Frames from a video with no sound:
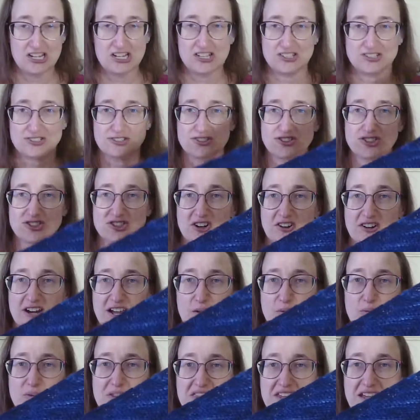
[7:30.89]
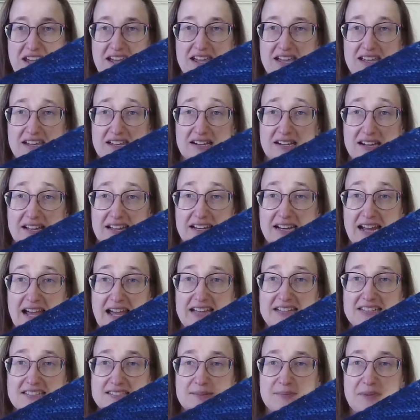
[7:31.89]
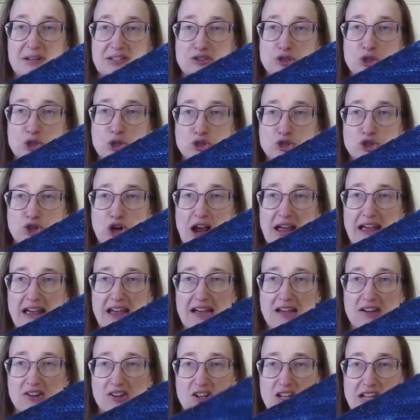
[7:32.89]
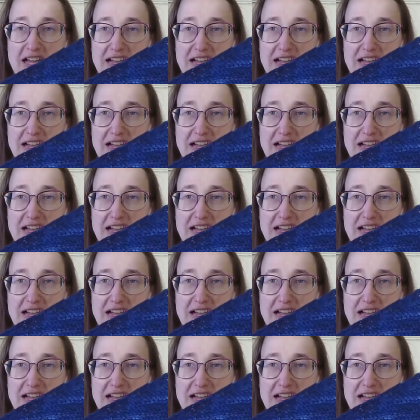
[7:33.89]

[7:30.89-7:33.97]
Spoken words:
So you start out with an asymmetrical triangle,